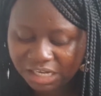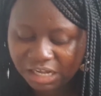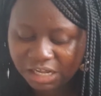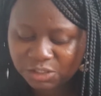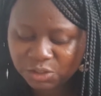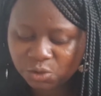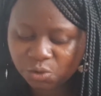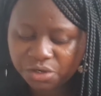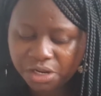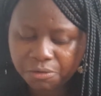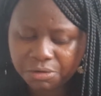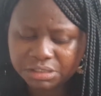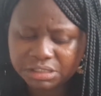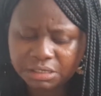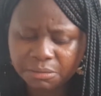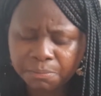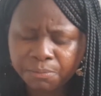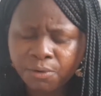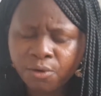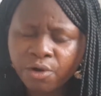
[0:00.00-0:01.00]
so there was a
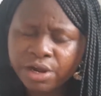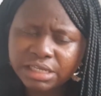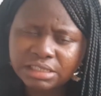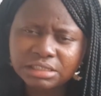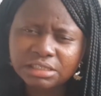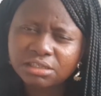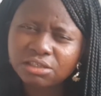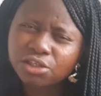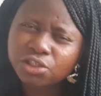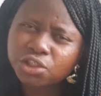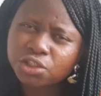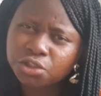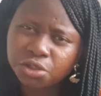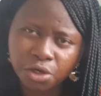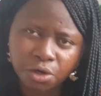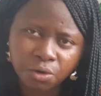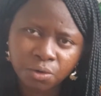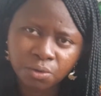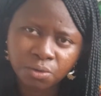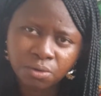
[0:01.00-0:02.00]
point in the
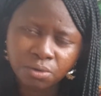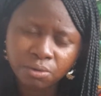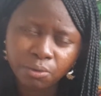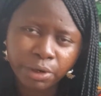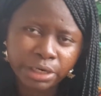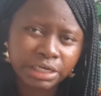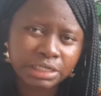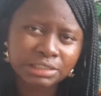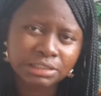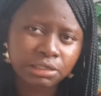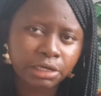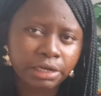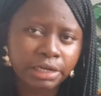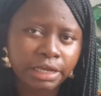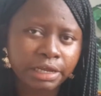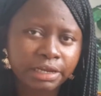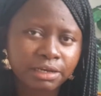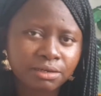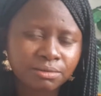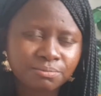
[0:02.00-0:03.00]
show where they
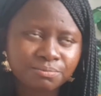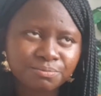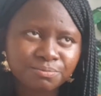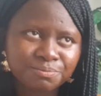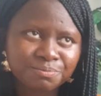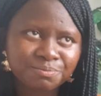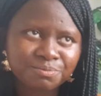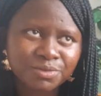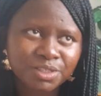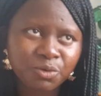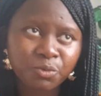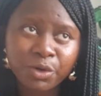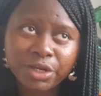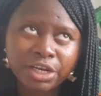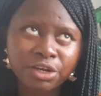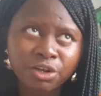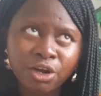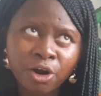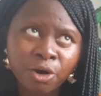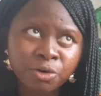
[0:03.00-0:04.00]
started
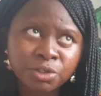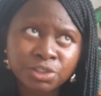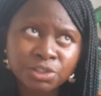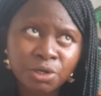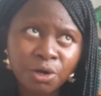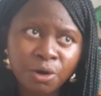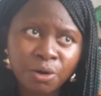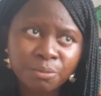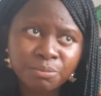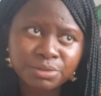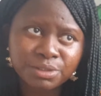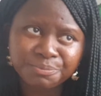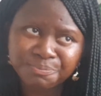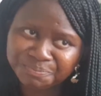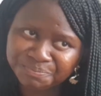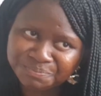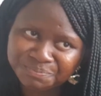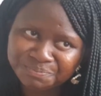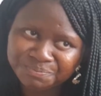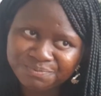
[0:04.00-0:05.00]
reading horoscopes.
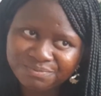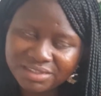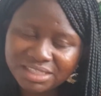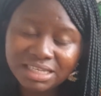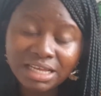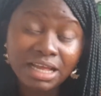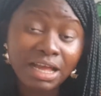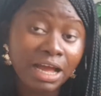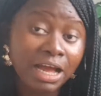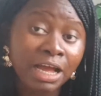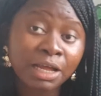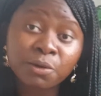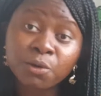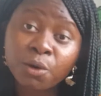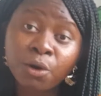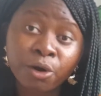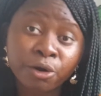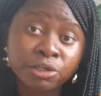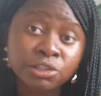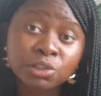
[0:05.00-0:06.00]
I know
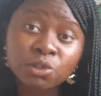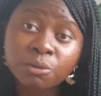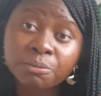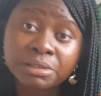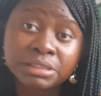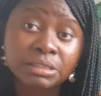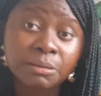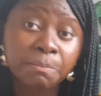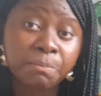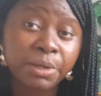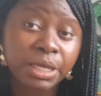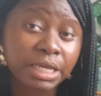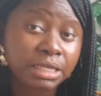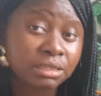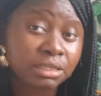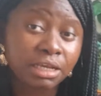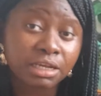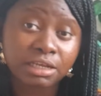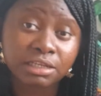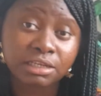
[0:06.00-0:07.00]
horoscope is a big
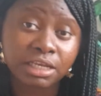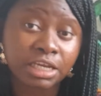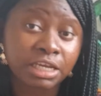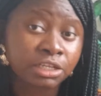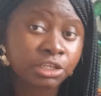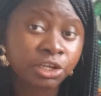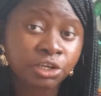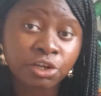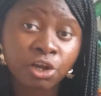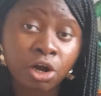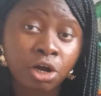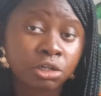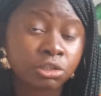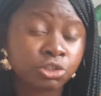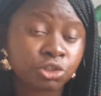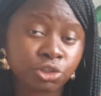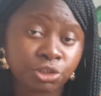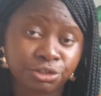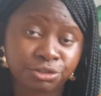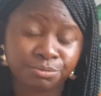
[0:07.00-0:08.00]
thing in the Indian
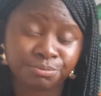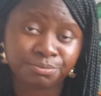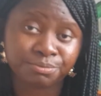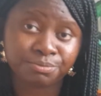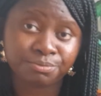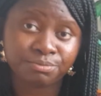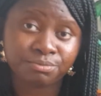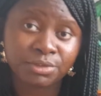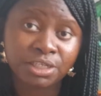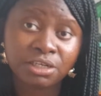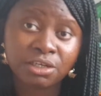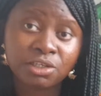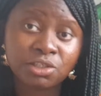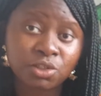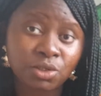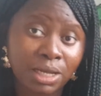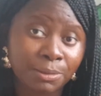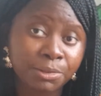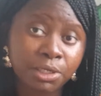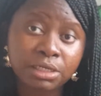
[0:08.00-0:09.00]
culture, so
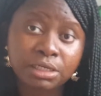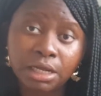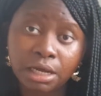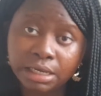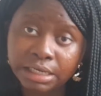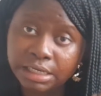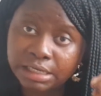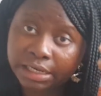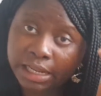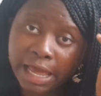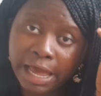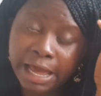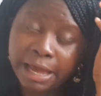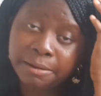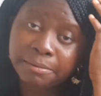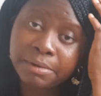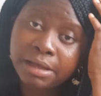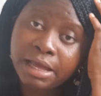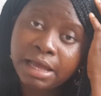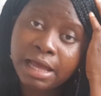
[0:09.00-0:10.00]
I'm not knocking that.
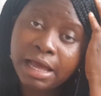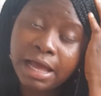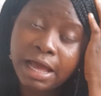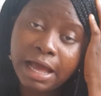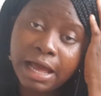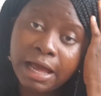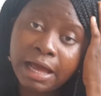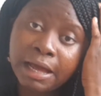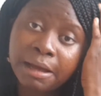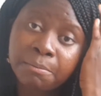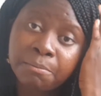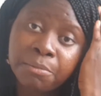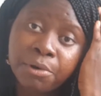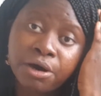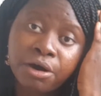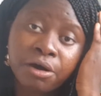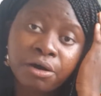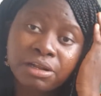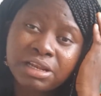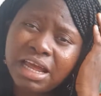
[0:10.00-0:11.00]

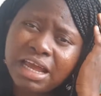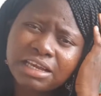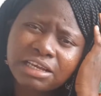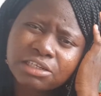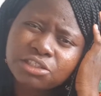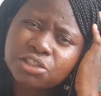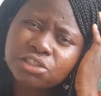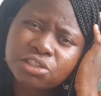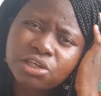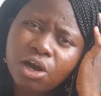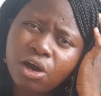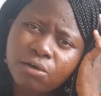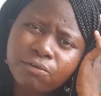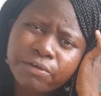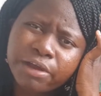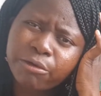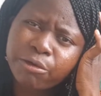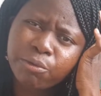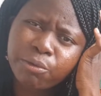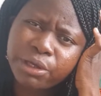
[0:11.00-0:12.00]
But like it just got
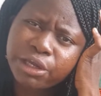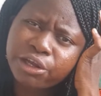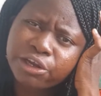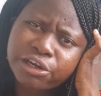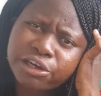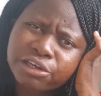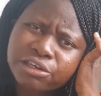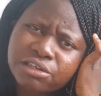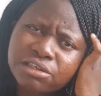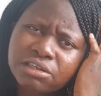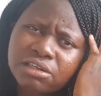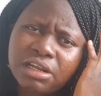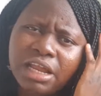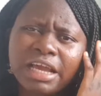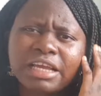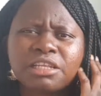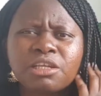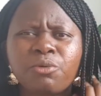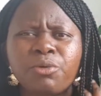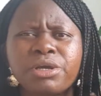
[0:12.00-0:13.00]
very weird.
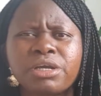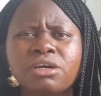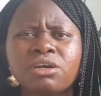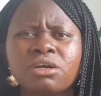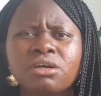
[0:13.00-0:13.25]
Like they were